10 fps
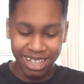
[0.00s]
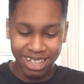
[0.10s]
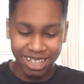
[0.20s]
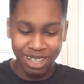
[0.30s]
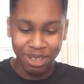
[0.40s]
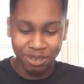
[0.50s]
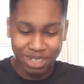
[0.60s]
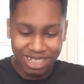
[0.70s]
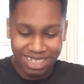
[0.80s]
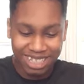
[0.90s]
It
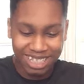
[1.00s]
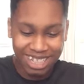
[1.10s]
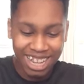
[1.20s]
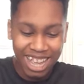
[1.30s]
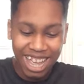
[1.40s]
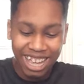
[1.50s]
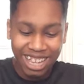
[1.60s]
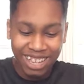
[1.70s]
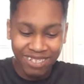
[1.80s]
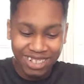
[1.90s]
was just,
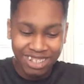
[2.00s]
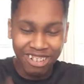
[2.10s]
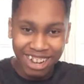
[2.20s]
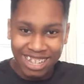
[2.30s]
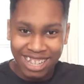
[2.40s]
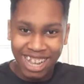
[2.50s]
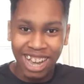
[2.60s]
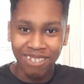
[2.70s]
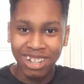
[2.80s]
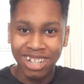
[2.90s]
it was crazy.
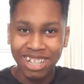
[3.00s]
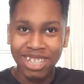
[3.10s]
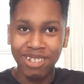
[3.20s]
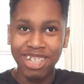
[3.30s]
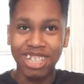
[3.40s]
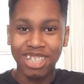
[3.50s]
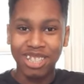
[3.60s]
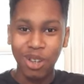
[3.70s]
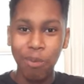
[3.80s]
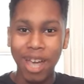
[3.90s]
I wanted a Switch
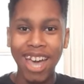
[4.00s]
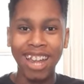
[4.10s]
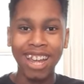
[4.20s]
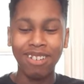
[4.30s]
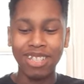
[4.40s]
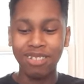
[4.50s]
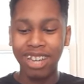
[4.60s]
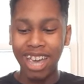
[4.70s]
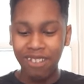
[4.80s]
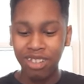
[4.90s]
so bad. I was
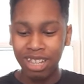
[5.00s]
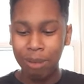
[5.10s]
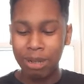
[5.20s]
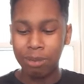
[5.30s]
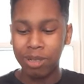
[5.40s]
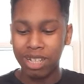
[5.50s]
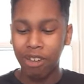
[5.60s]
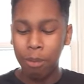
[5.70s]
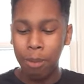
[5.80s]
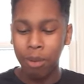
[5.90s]
doing everything I possibly could.
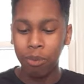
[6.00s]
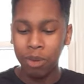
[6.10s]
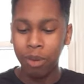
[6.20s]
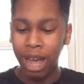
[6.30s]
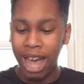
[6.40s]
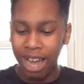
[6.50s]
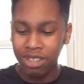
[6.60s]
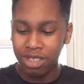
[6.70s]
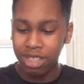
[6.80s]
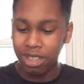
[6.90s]
I remember we were
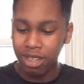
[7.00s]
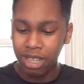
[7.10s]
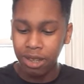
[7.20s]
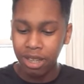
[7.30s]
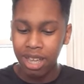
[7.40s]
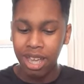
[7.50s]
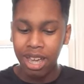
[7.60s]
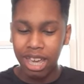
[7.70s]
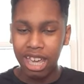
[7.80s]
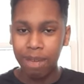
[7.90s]
actually looking
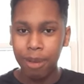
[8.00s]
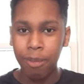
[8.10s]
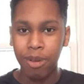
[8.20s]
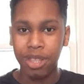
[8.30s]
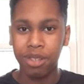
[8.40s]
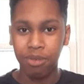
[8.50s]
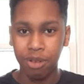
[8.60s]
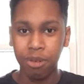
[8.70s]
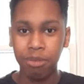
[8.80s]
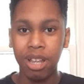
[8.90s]
in my brother's
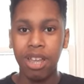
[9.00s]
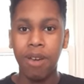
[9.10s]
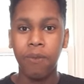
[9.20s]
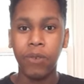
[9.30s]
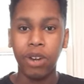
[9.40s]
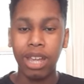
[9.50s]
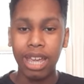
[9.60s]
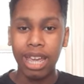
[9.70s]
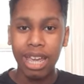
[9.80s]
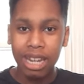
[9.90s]
room for
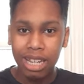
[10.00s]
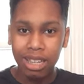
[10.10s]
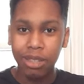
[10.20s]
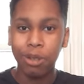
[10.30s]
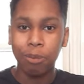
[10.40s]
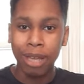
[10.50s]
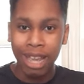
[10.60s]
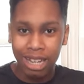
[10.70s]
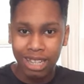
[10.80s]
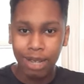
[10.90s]
any little
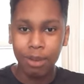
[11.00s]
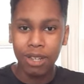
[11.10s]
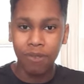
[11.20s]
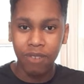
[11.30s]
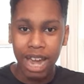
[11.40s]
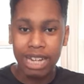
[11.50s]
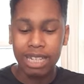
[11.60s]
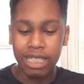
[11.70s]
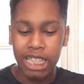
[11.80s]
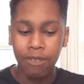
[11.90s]
penny that we could find
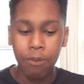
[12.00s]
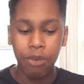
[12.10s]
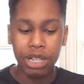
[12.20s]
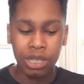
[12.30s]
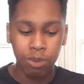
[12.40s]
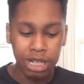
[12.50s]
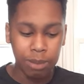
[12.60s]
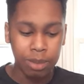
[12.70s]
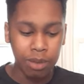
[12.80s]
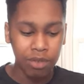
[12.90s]
to save up for a
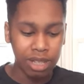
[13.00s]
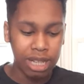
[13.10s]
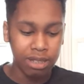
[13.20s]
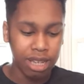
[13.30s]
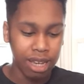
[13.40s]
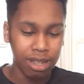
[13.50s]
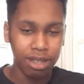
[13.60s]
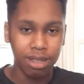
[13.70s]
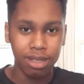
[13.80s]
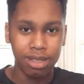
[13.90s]
Switch, but then we realized,
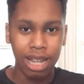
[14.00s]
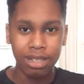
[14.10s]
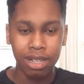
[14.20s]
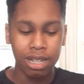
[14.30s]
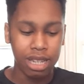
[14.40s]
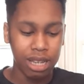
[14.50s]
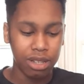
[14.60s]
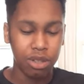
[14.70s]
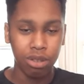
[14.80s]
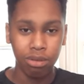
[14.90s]
okay, that's gonna
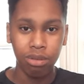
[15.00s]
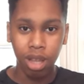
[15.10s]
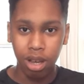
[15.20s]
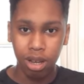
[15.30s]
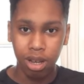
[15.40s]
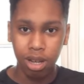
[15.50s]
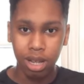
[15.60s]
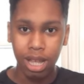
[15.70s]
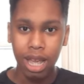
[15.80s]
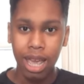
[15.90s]
take too
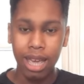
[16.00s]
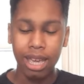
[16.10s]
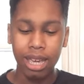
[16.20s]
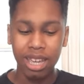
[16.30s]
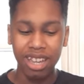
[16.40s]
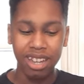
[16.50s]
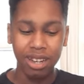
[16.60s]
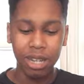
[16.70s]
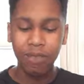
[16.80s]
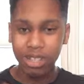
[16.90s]
long.
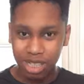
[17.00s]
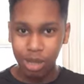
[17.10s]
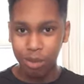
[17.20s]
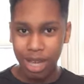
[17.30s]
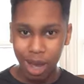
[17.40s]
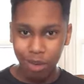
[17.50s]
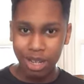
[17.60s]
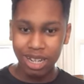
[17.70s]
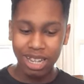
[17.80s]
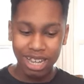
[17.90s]
And eventually we got
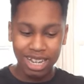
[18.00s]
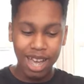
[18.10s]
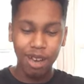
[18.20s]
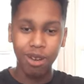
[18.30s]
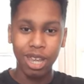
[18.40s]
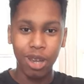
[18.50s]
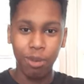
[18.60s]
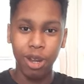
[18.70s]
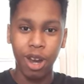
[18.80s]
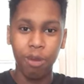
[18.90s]
one, and now here
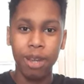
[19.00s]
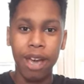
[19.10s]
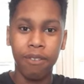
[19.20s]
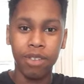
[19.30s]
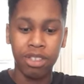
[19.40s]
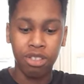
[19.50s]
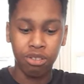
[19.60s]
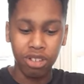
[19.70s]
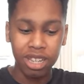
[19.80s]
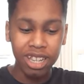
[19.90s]
we are, we have
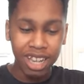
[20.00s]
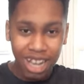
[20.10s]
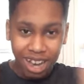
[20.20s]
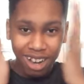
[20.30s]
three.